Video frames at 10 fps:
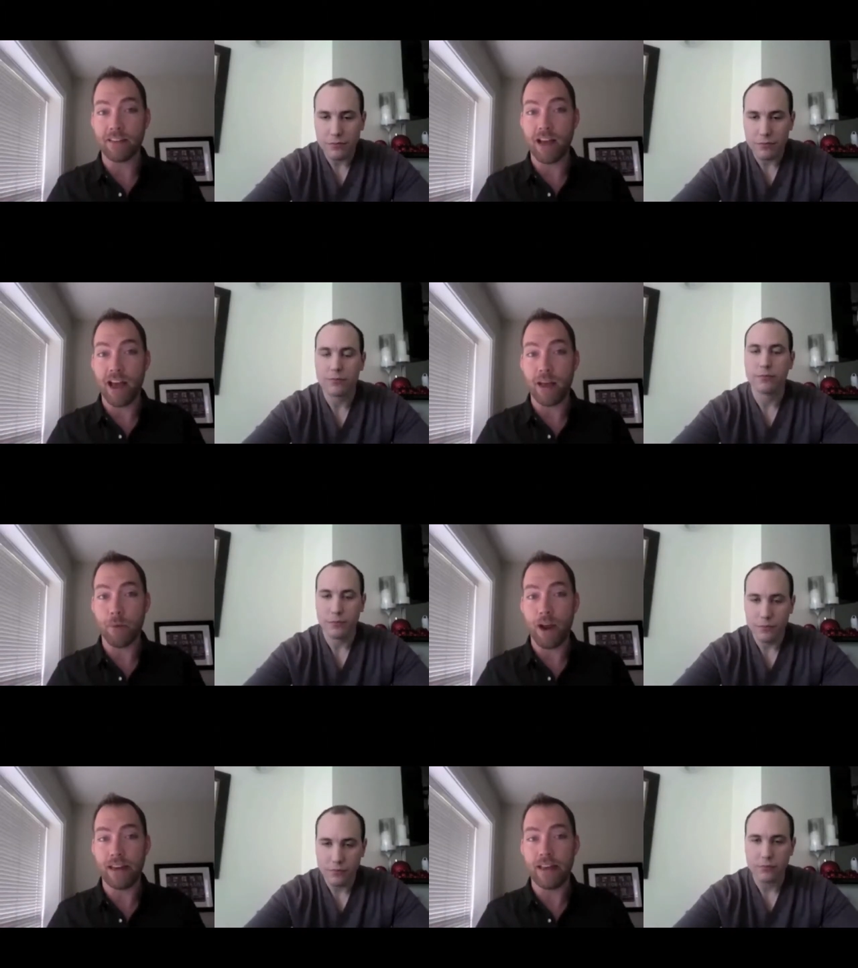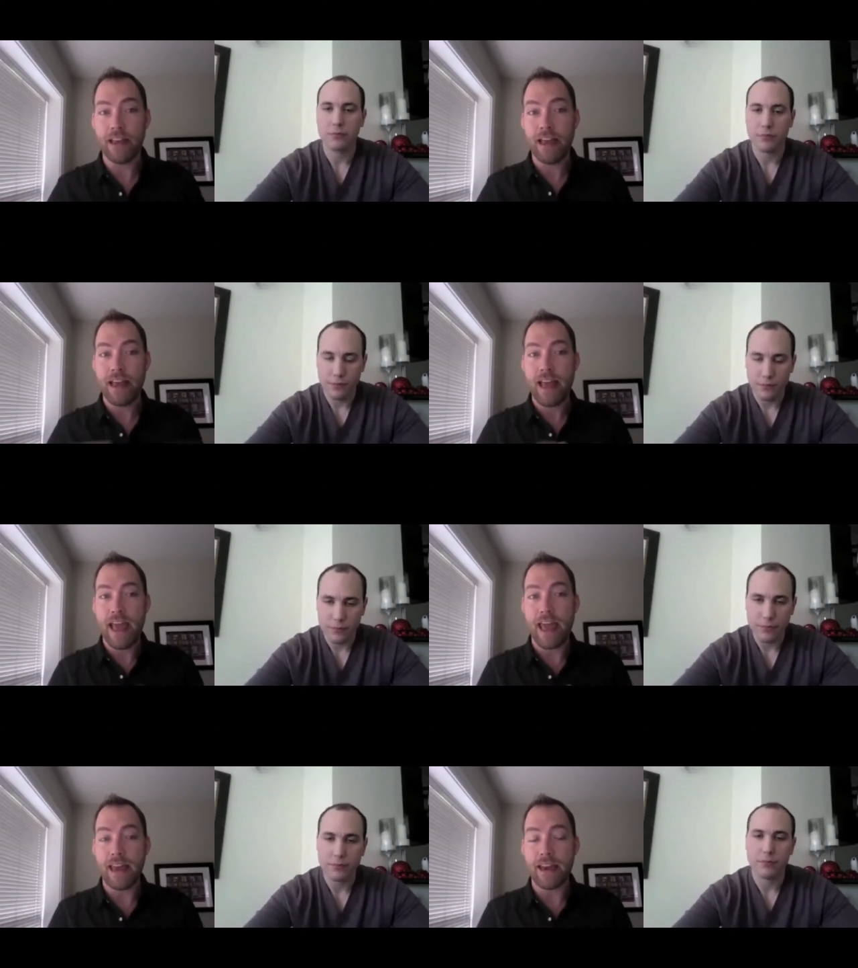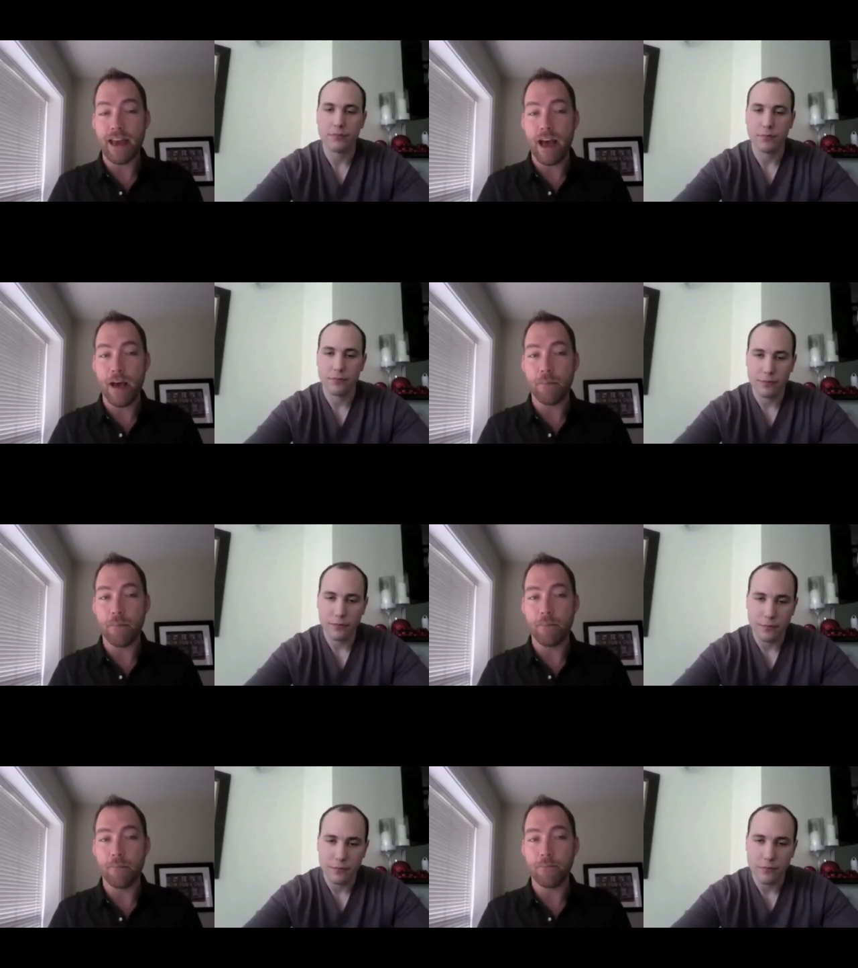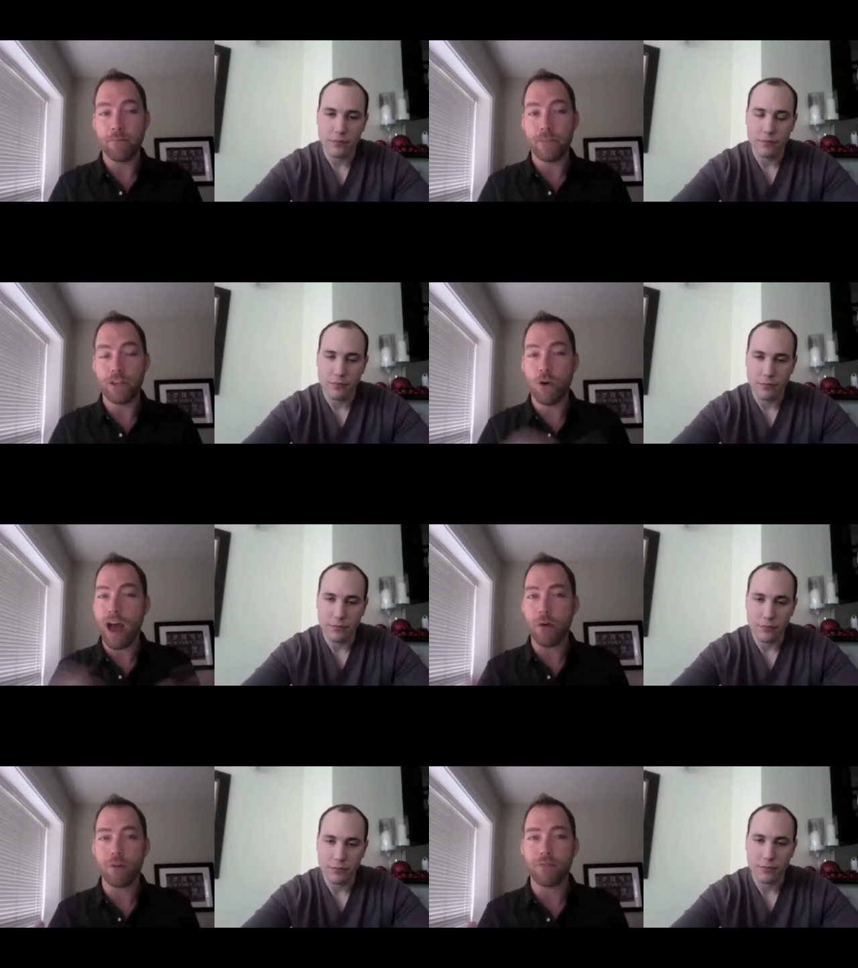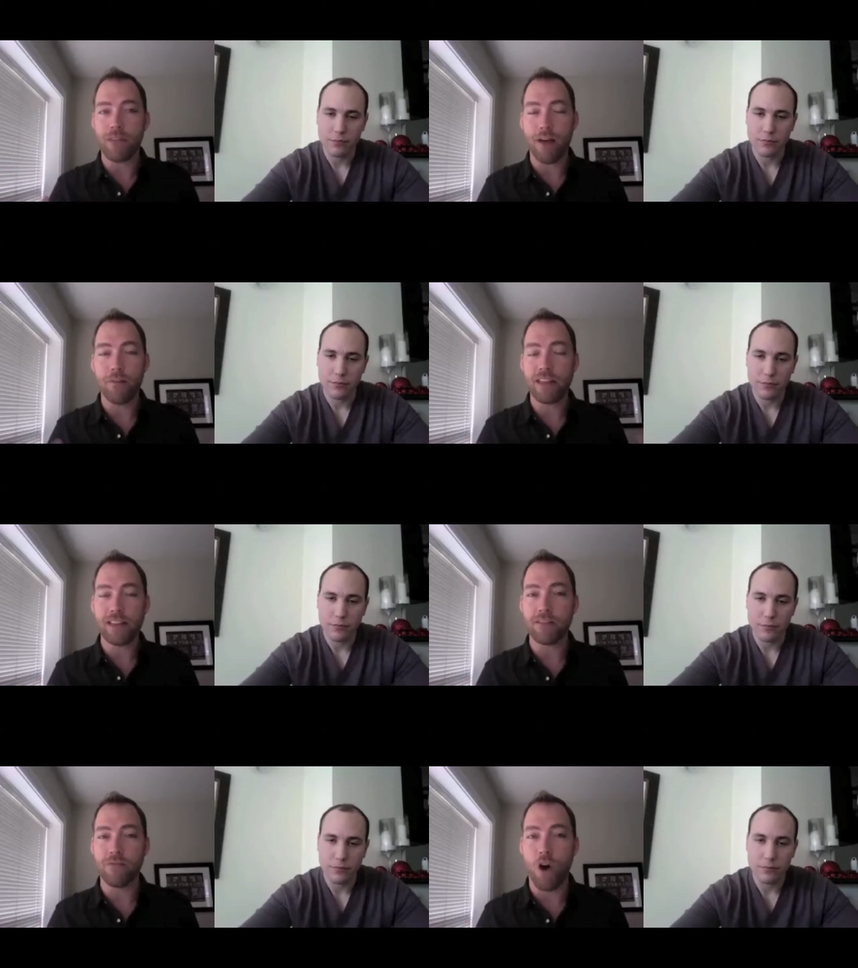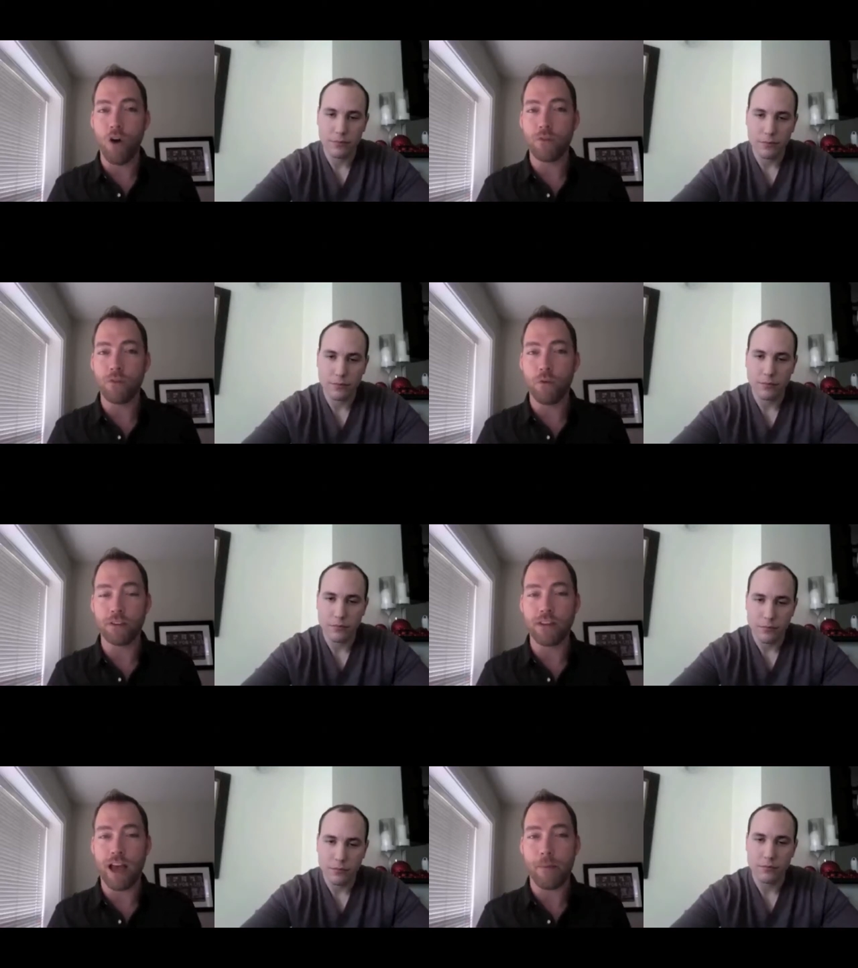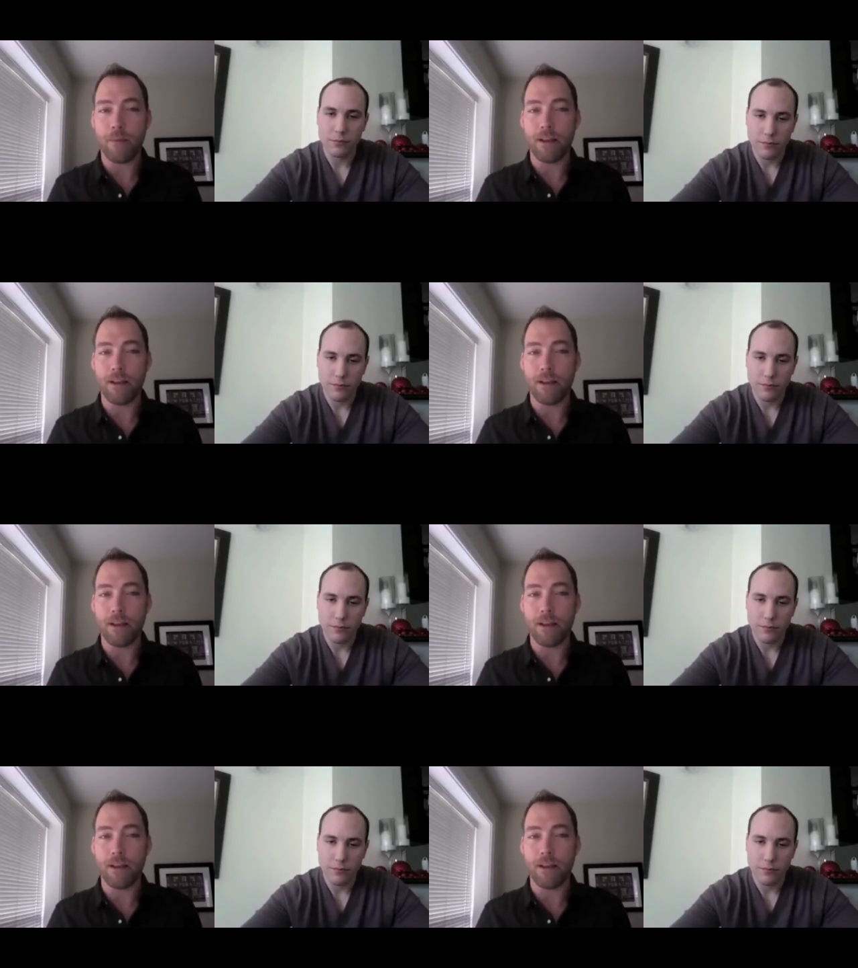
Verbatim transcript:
Speaker 1: time, right? And um, you know how have, how have things evolved over time?